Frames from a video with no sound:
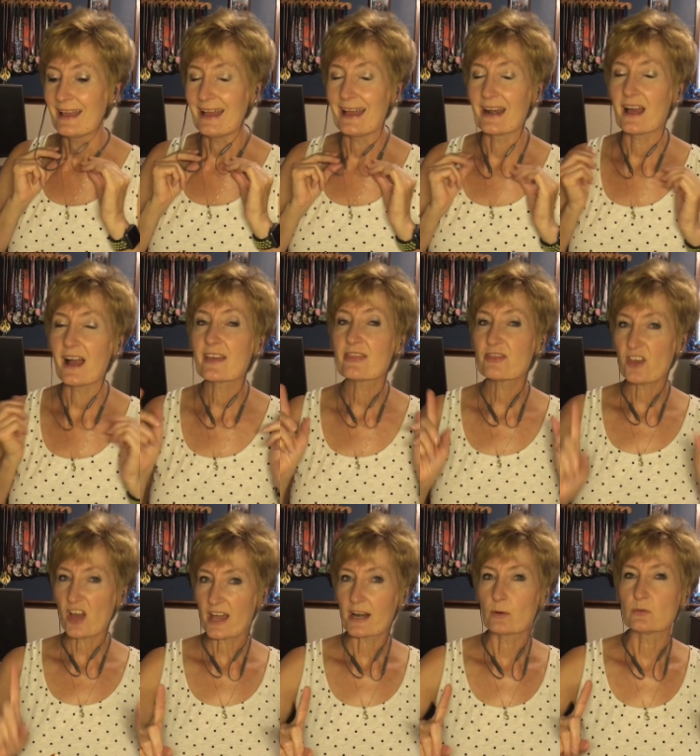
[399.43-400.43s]
And I
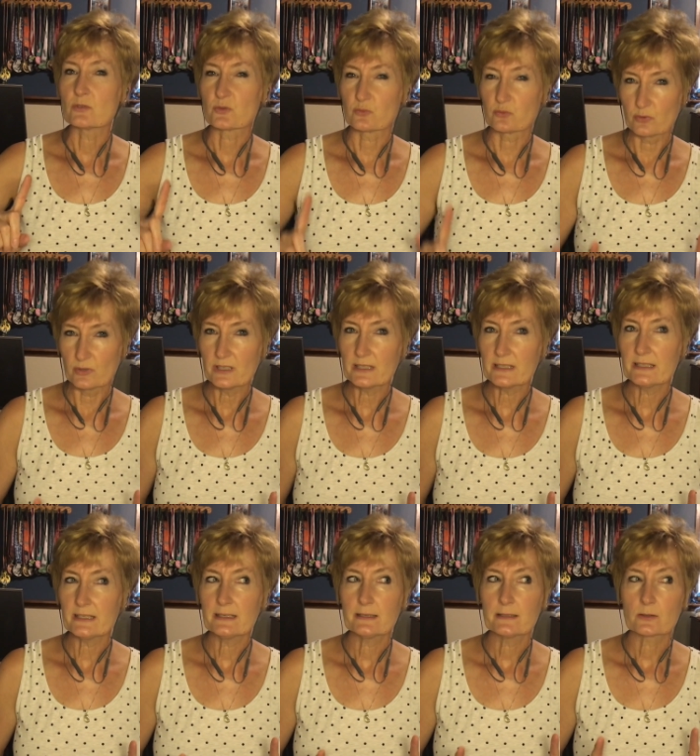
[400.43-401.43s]
thought I was
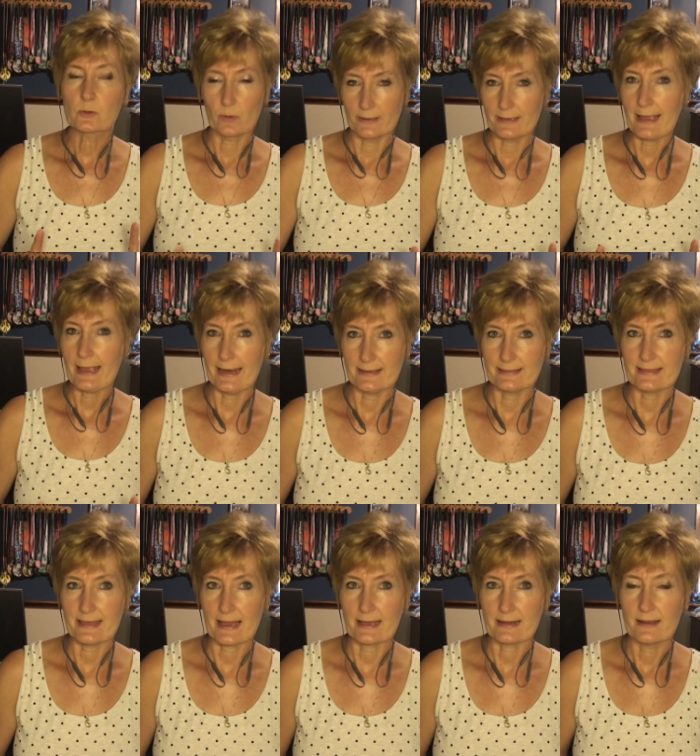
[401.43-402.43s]
really going to hate
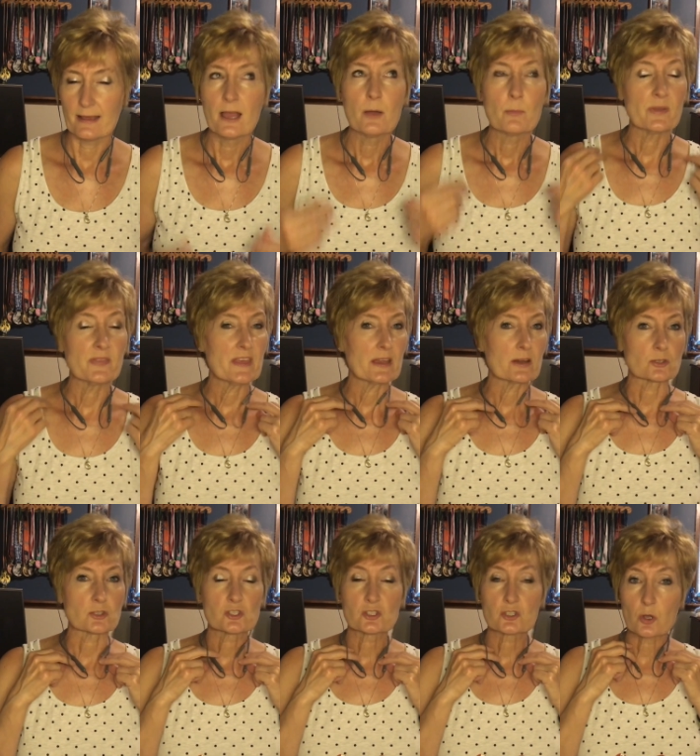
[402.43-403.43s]
that, but they are
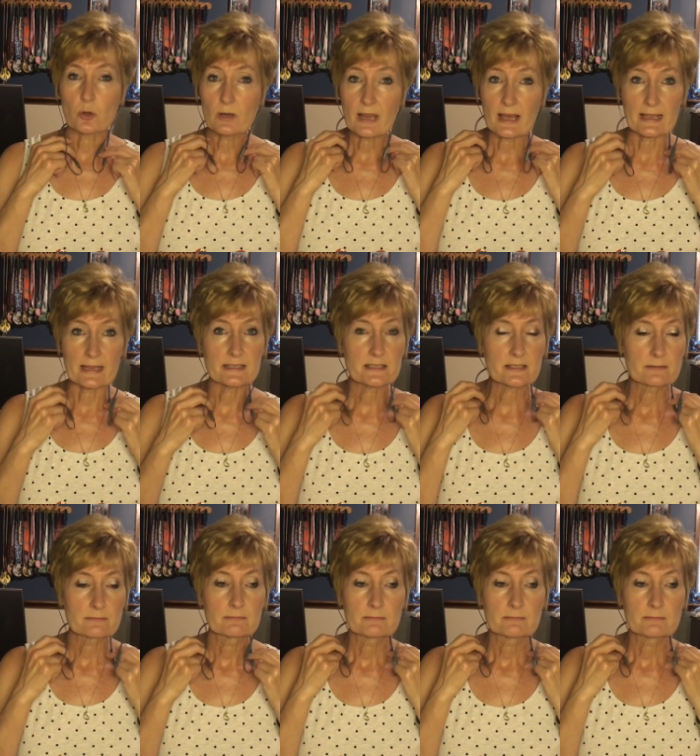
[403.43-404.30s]
so light,